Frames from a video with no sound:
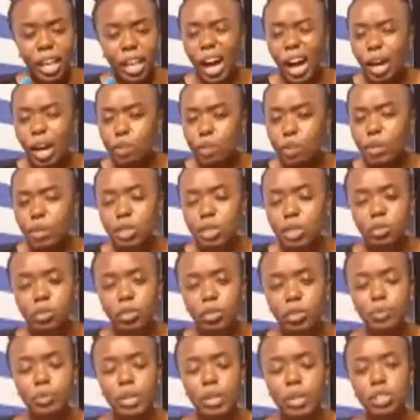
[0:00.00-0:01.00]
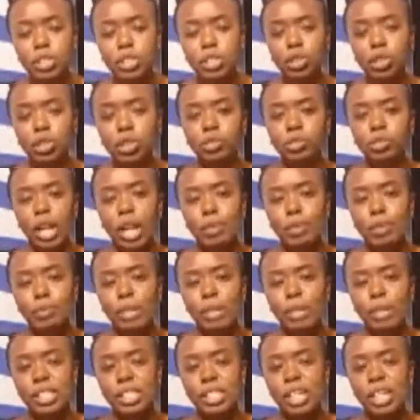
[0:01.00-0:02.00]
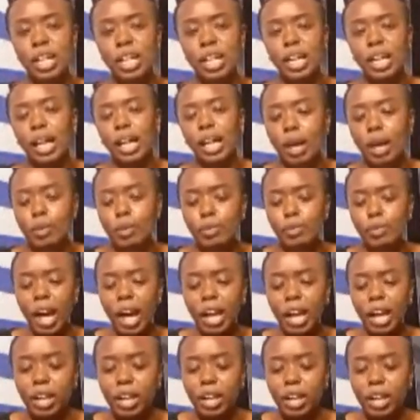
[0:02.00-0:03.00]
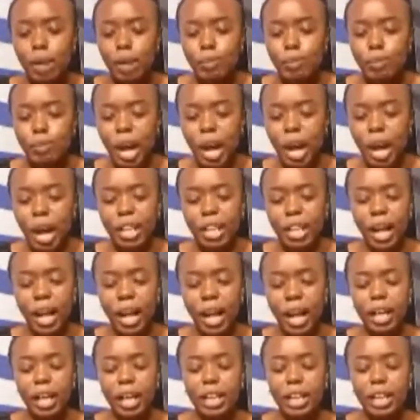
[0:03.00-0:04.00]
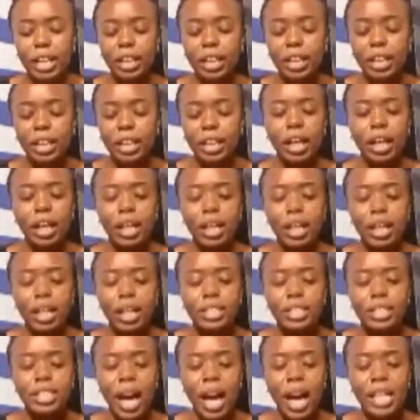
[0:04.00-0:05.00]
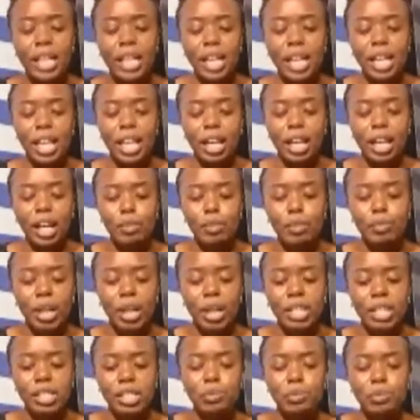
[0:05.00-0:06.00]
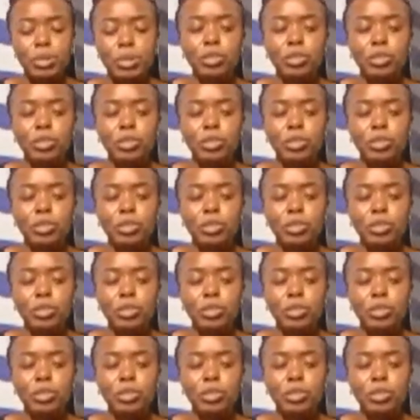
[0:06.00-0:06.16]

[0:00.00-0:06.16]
Yeah, a matter of repetition of numbers. Kama hiyo number haina, it has other numbers